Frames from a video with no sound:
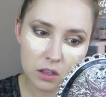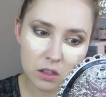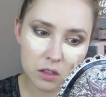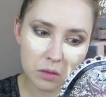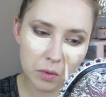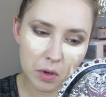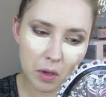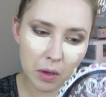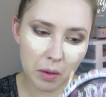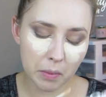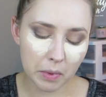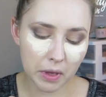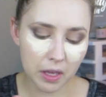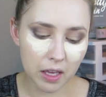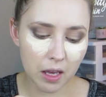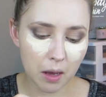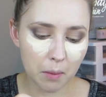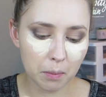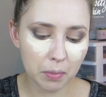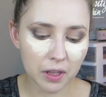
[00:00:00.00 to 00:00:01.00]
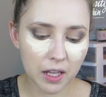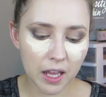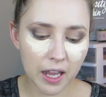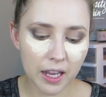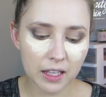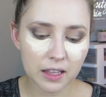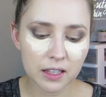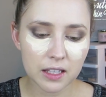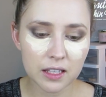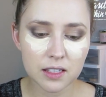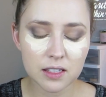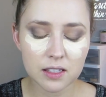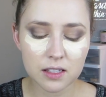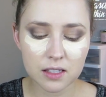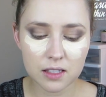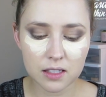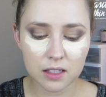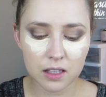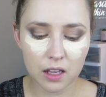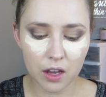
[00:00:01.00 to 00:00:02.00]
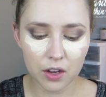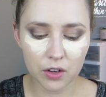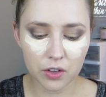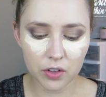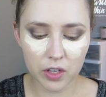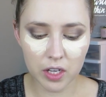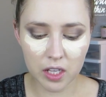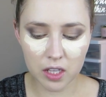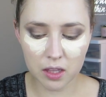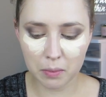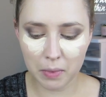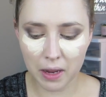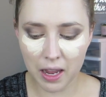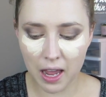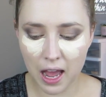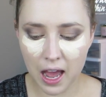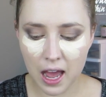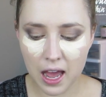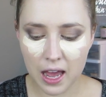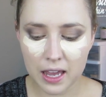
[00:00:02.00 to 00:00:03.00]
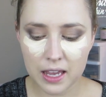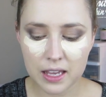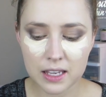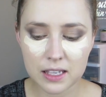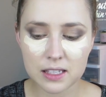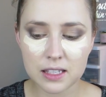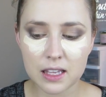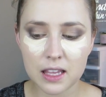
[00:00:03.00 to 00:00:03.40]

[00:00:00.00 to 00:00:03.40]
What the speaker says: So I'm gonna be applying this underneath my eyes,